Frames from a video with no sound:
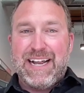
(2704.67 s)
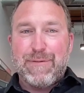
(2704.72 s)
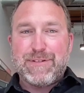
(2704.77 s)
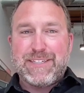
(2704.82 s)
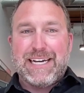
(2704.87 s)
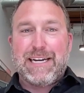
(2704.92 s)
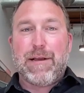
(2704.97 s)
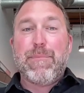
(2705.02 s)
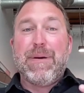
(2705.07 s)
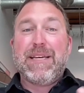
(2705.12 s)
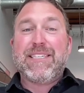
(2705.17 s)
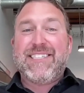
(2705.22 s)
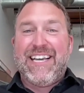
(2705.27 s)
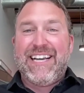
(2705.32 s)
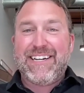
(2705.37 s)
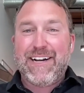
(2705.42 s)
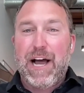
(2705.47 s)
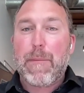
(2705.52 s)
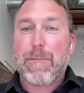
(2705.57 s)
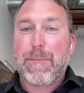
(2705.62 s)
And I was kind of
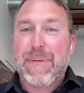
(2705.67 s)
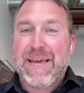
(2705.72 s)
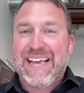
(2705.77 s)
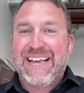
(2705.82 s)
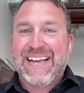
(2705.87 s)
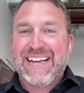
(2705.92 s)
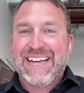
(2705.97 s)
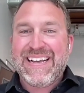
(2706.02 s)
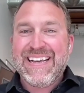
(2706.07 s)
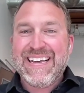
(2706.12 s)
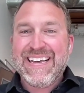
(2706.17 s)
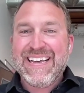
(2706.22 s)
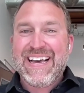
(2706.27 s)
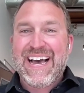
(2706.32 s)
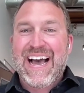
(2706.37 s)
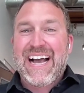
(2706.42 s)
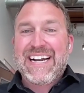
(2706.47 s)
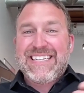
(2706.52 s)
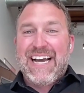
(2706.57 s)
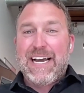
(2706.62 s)
missing not being
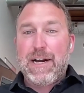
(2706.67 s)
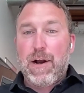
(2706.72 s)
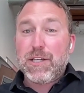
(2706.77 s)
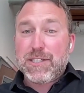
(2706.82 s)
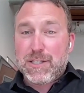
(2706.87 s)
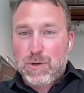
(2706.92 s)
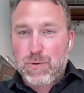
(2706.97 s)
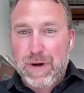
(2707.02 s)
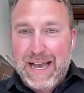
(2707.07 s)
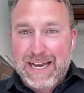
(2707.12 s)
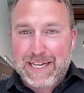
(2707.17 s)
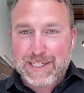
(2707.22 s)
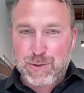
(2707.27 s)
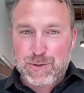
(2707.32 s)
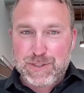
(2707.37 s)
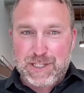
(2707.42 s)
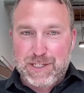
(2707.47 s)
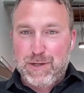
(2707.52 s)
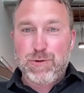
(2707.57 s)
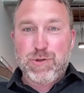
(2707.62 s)
at Dyn. Also, X
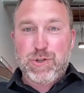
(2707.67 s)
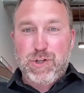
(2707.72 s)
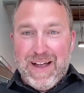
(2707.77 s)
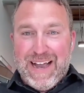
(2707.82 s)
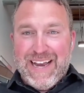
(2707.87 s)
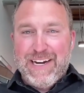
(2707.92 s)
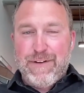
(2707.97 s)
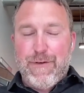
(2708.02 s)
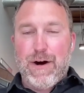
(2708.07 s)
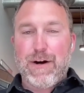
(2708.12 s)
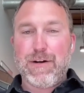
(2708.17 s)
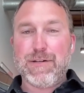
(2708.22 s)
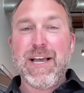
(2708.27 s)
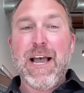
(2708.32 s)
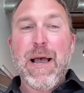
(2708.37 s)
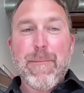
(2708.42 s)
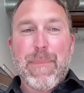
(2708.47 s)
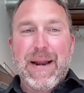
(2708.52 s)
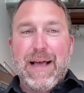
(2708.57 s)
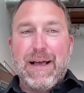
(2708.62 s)
was a huge client of ours.
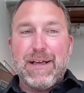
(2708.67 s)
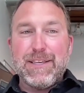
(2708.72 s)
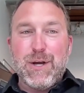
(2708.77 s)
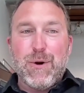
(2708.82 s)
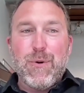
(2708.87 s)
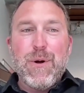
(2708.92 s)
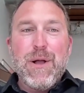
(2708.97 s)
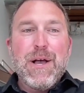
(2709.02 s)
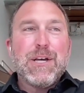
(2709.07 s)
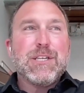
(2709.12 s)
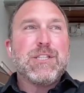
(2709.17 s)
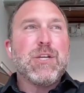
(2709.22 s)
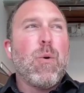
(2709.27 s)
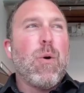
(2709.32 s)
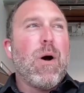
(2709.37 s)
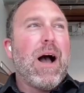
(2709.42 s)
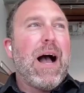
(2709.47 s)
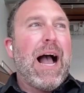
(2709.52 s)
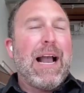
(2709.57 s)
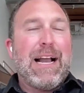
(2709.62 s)
But so
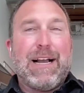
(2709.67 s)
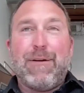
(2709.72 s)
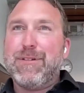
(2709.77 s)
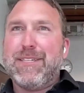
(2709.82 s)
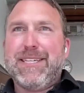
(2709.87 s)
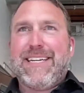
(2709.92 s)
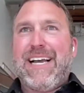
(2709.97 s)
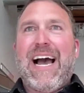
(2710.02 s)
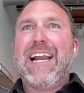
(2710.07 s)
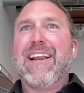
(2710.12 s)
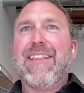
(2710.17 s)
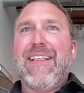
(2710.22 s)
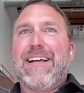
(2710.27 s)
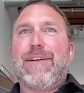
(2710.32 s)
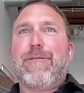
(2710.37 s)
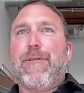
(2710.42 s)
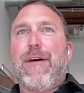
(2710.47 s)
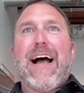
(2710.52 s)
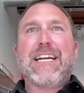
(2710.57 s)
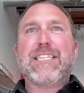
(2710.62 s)
I was kind of
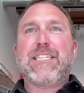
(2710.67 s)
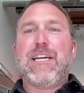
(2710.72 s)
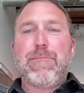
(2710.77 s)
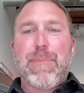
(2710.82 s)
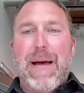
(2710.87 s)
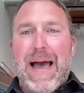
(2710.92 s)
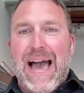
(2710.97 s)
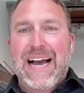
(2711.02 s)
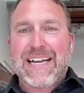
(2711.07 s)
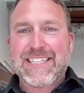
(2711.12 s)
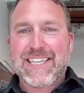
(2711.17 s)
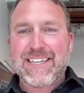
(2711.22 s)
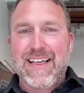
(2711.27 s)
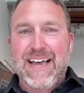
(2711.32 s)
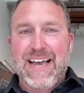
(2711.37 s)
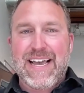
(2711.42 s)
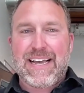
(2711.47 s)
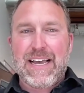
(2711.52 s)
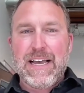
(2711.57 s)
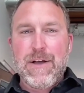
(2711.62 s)
like flashing back to
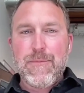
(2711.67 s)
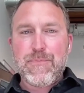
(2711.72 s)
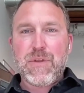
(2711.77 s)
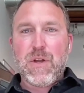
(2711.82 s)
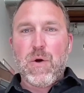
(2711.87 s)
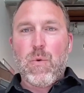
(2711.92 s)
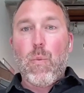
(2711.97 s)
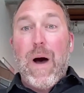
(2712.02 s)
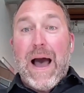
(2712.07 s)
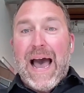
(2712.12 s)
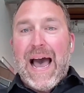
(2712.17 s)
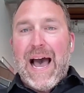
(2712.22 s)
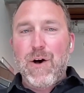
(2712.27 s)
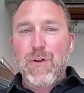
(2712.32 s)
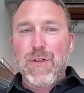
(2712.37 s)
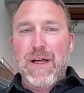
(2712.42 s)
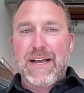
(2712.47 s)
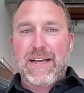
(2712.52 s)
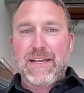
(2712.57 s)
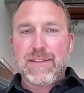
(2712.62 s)
like,
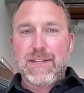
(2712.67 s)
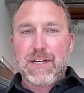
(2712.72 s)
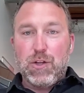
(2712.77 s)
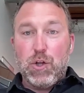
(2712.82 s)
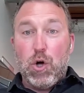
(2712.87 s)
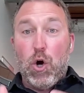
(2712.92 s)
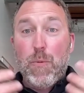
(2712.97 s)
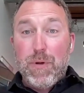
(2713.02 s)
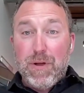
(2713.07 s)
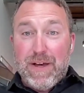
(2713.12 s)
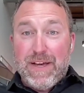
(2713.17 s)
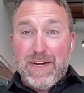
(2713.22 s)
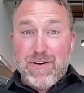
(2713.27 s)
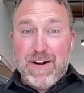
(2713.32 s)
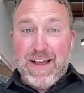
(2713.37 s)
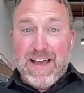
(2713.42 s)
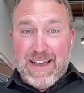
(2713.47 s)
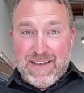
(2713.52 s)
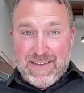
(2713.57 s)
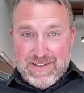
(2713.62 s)
wow, like the global
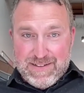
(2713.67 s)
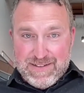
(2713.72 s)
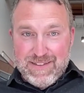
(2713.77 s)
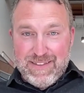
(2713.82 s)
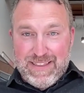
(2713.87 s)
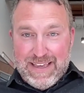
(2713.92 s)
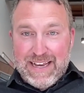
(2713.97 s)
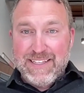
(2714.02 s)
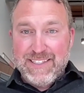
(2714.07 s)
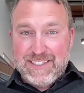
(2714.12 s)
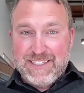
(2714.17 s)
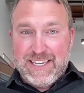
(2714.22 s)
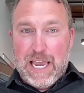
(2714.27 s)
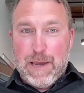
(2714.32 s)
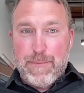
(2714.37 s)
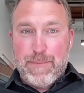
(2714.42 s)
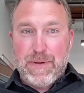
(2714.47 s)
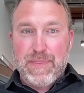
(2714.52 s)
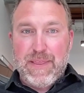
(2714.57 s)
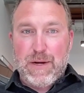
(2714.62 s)
internet
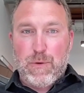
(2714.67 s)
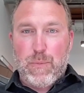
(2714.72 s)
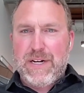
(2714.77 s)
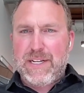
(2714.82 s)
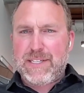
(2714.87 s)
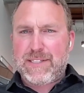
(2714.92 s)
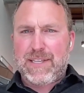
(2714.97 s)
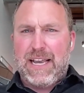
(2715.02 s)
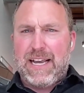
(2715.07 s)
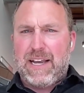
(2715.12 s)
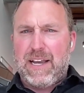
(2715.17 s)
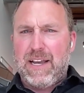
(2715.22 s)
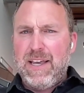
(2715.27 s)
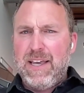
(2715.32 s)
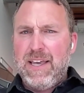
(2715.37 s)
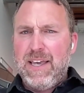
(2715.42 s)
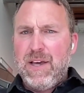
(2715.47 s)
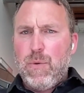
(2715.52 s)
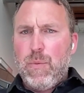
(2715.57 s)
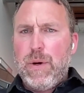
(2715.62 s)
landscape. And like, we just like,
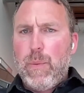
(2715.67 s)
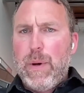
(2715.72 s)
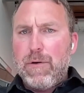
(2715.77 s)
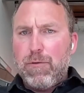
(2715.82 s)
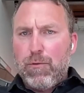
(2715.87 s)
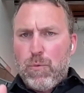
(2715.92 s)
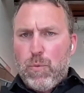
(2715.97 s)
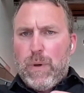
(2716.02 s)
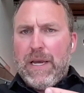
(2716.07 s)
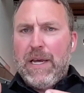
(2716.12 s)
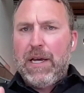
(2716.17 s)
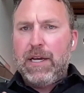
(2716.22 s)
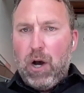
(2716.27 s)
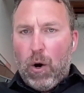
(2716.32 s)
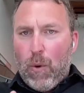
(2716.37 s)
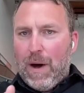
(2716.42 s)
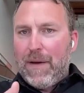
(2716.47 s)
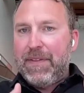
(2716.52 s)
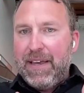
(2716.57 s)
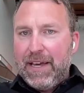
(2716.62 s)
we
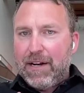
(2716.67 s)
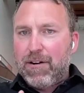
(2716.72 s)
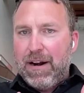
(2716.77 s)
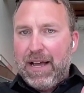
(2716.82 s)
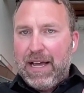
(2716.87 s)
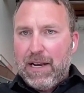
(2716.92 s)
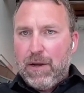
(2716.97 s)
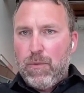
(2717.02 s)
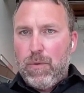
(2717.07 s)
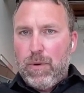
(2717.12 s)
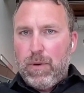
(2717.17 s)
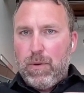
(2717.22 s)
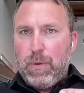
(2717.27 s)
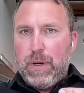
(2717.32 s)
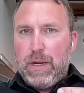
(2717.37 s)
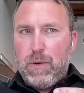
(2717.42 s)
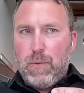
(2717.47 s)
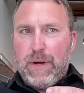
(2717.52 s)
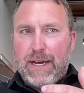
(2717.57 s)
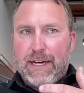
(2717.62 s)
go on the internet and
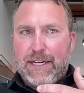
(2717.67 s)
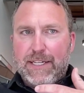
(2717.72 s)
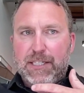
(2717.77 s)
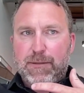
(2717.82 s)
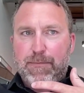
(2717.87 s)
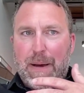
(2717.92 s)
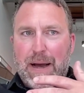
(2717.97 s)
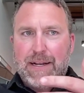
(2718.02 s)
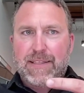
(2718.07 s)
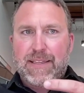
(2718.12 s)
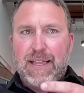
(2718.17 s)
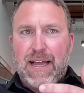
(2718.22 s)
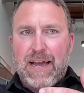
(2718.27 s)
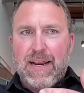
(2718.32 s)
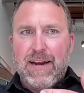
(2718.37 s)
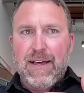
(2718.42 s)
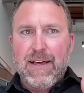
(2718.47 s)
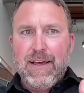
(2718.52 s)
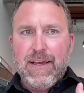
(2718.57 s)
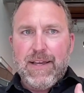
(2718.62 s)
we expect
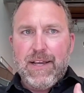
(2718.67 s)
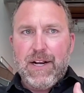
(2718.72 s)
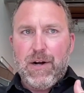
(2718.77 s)
that,